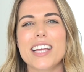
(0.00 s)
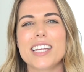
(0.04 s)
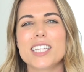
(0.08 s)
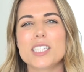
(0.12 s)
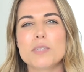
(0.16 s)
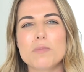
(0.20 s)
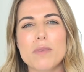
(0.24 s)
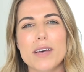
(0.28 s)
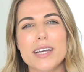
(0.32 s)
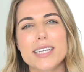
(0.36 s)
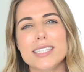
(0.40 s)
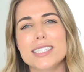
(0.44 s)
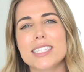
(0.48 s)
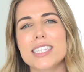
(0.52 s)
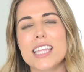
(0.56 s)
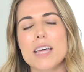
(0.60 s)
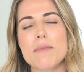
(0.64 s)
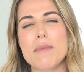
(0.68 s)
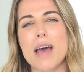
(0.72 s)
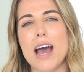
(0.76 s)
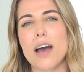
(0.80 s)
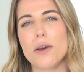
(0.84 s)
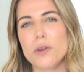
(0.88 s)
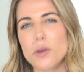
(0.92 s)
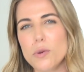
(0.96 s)
Explain to
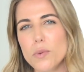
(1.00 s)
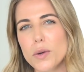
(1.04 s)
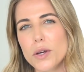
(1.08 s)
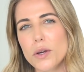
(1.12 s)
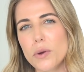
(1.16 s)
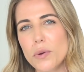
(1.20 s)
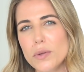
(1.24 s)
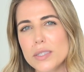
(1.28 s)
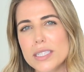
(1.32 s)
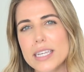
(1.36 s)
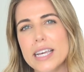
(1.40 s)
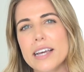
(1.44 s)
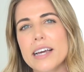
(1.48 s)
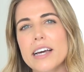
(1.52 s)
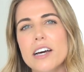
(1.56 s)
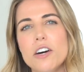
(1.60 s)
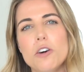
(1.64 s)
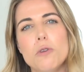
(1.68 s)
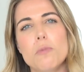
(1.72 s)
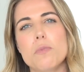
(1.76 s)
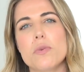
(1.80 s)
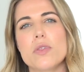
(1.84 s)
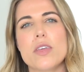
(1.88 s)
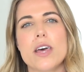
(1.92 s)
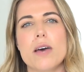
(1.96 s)
them how you are going to
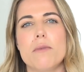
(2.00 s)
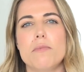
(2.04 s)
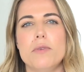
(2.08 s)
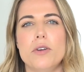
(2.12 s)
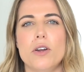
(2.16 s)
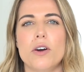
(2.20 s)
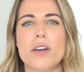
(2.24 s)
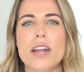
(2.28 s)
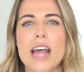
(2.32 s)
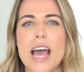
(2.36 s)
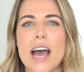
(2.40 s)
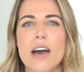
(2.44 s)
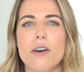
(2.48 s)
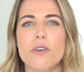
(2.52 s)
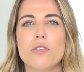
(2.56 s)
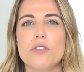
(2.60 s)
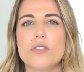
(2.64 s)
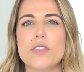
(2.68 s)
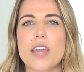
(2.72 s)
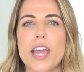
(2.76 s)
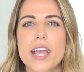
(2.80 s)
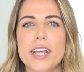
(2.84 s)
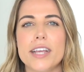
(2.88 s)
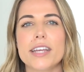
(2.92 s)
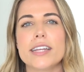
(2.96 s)
help them, not how
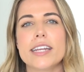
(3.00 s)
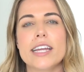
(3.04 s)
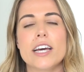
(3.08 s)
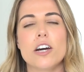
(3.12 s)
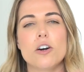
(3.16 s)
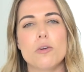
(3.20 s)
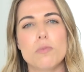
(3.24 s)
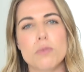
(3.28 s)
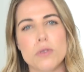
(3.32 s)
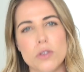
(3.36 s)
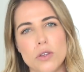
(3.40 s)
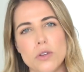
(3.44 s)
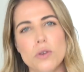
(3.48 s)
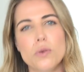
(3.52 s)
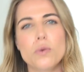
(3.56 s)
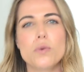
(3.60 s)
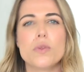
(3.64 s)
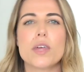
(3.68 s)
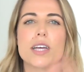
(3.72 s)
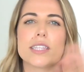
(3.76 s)
they can help you.